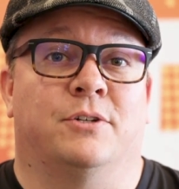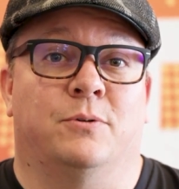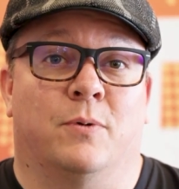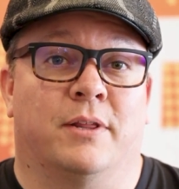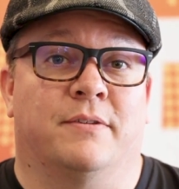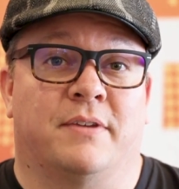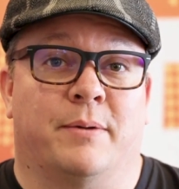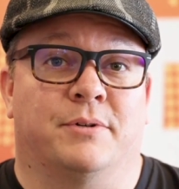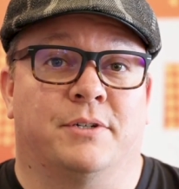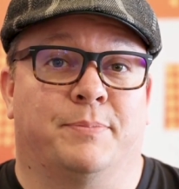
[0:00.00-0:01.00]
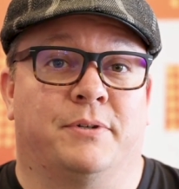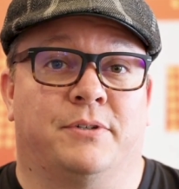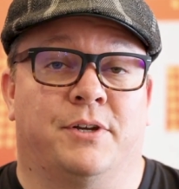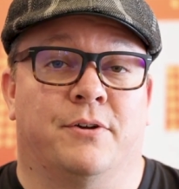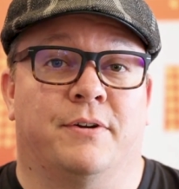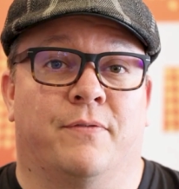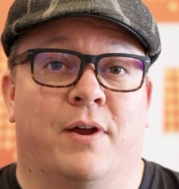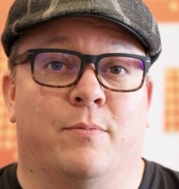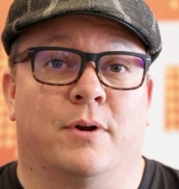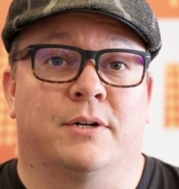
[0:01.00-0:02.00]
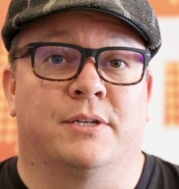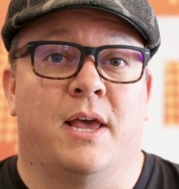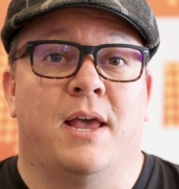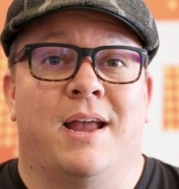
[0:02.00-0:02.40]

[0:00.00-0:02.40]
to one of the cybersecurity frameworks